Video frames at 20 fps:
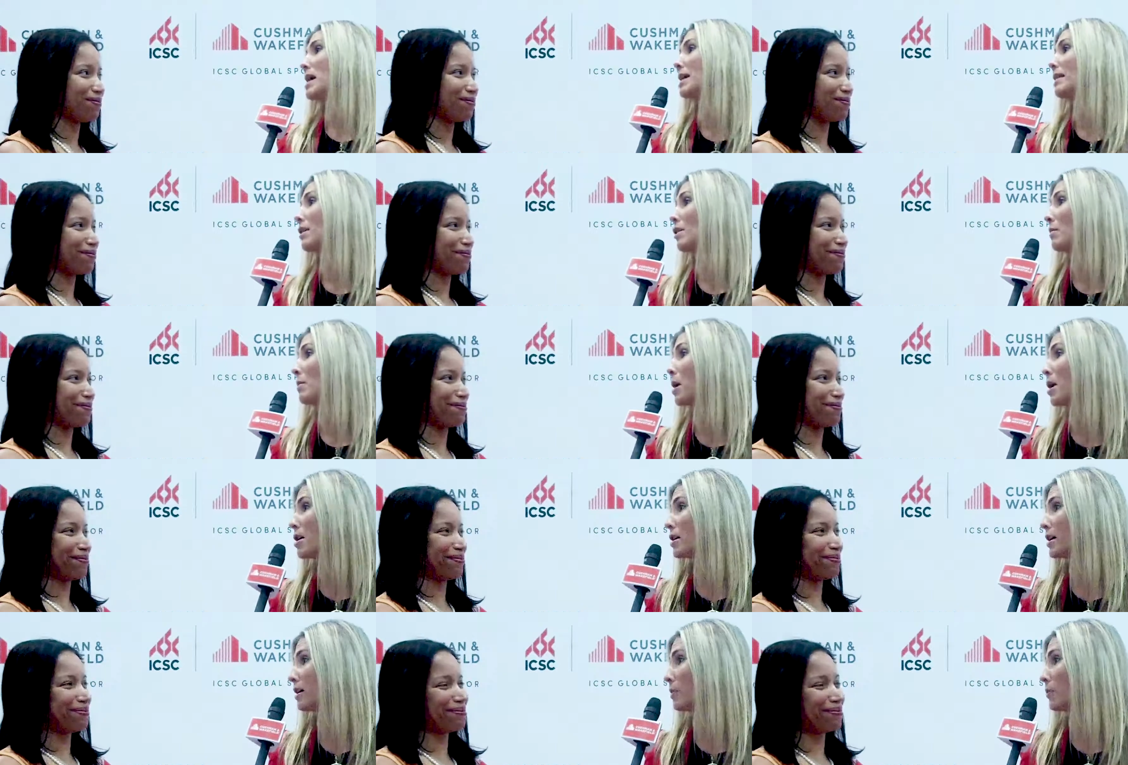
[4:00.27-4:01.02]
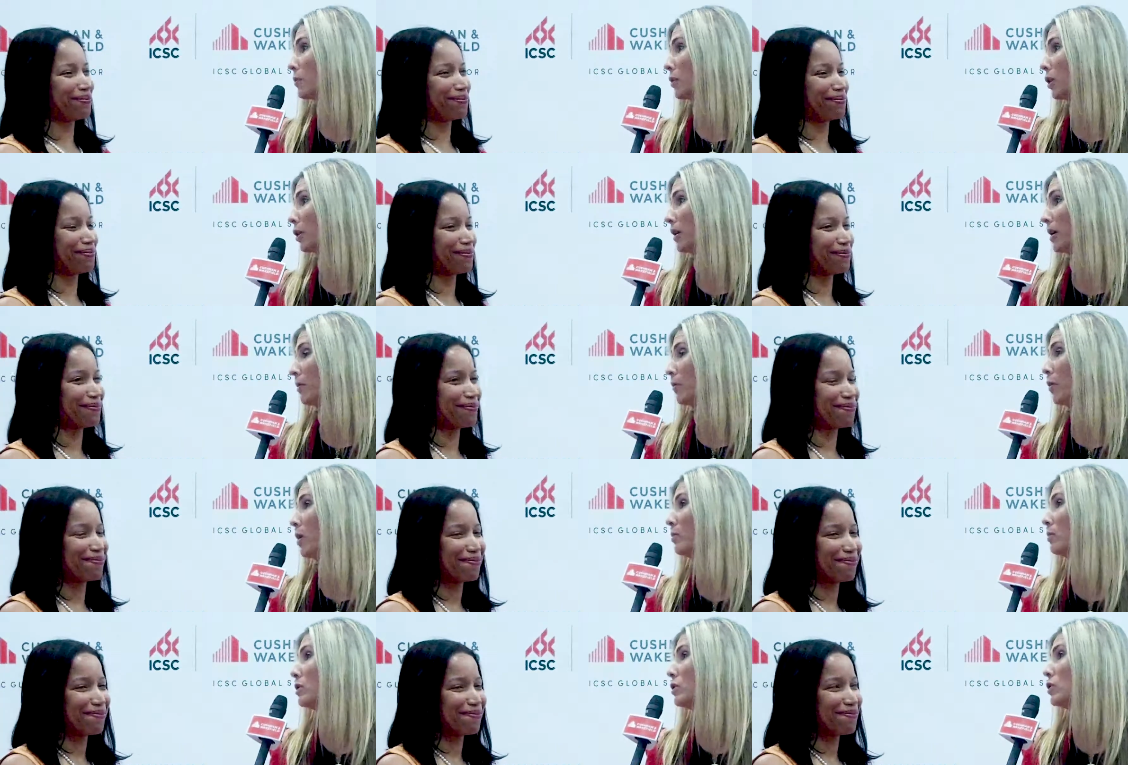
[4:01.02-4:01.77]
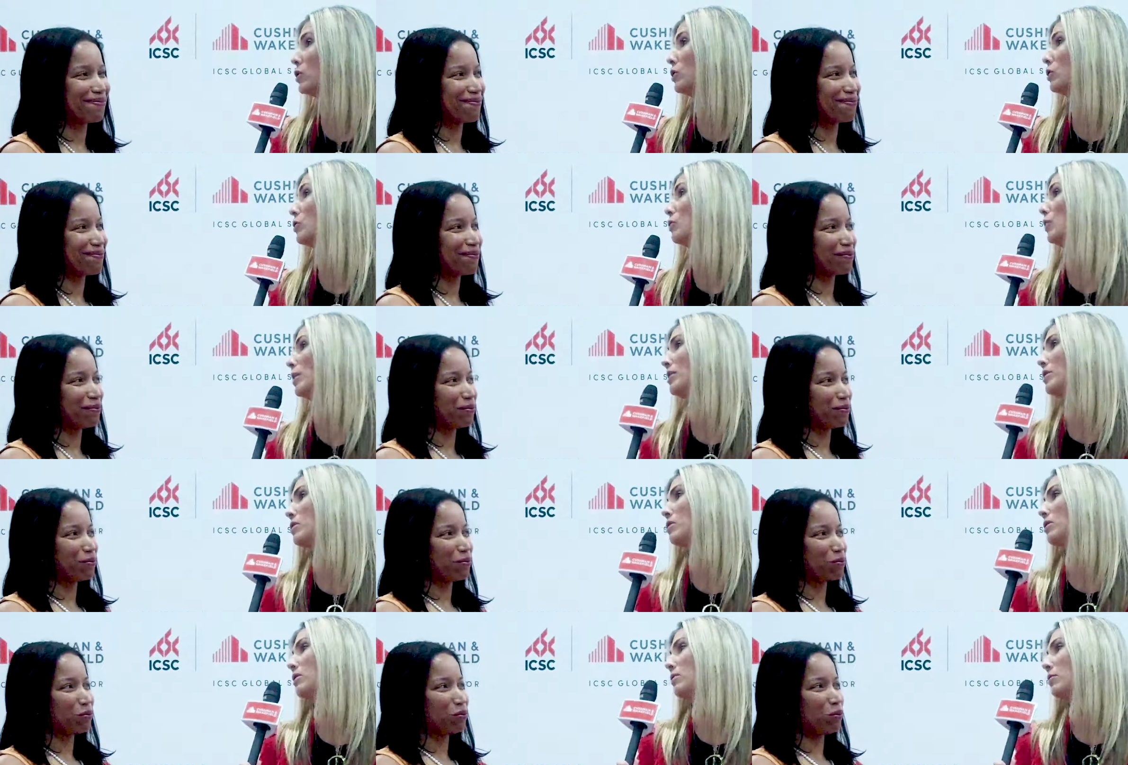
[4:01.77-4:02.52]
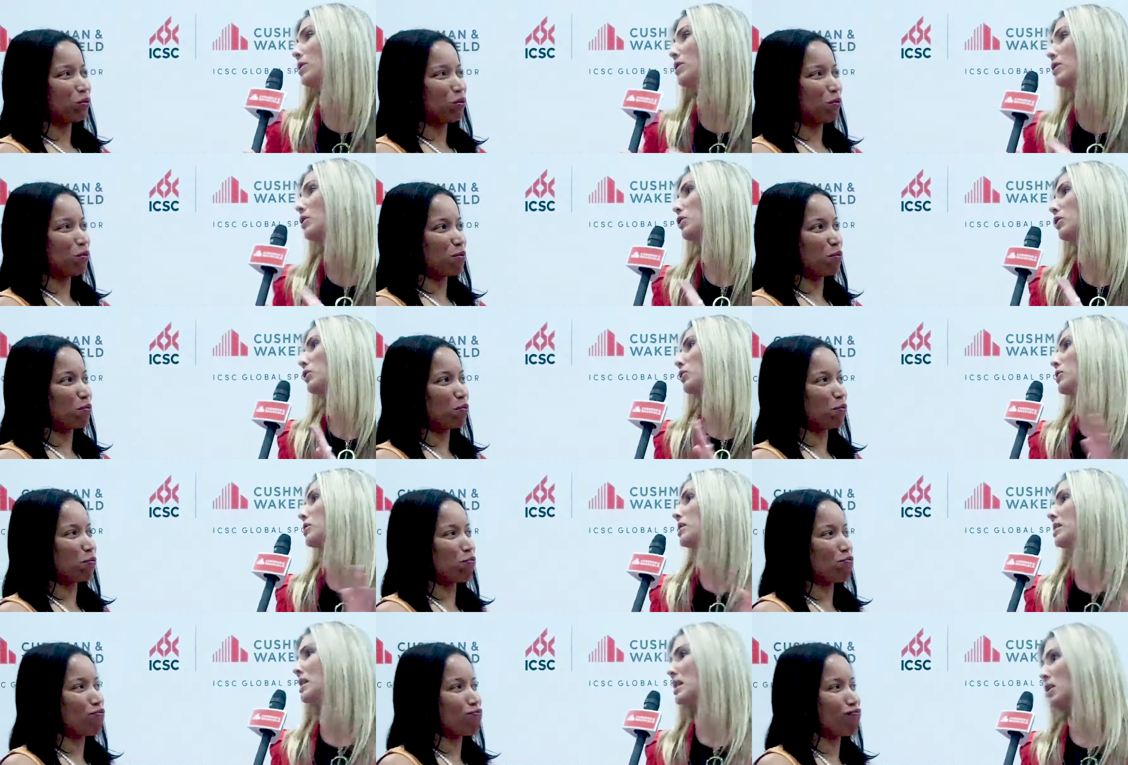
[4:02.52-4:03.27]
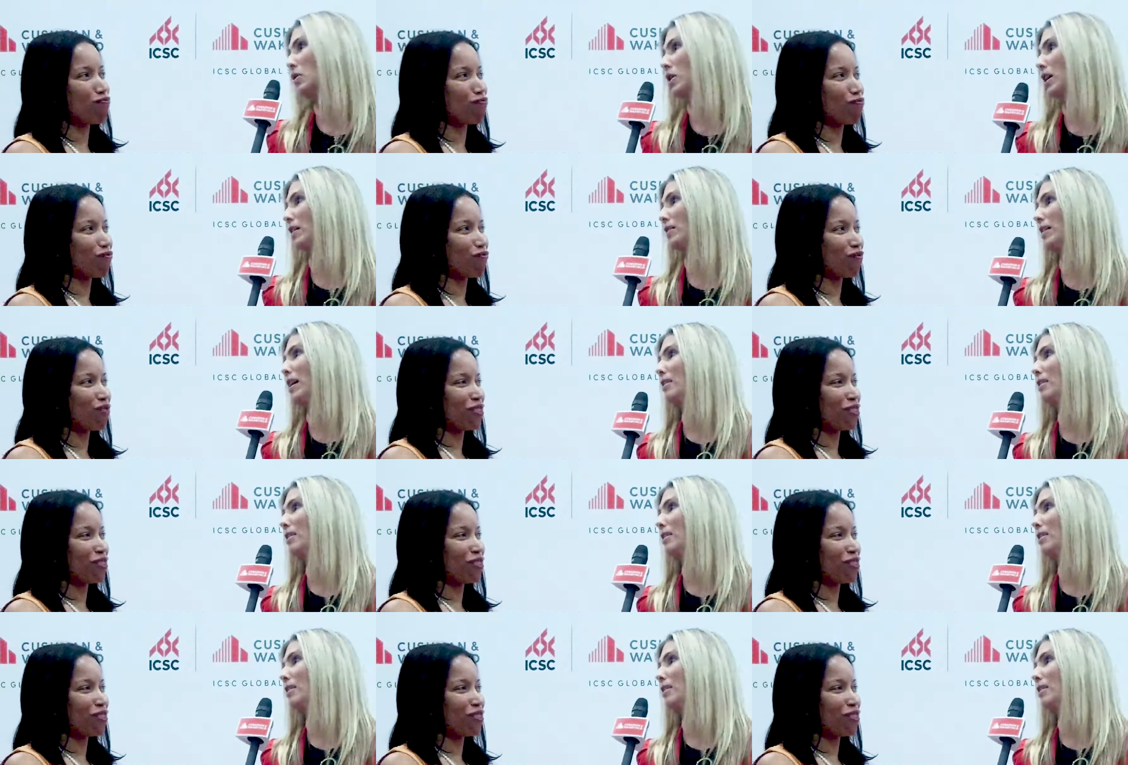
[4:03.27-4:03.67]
Speaker 1: make their mark in Brooklyn? What would you, what's your, what's your little secret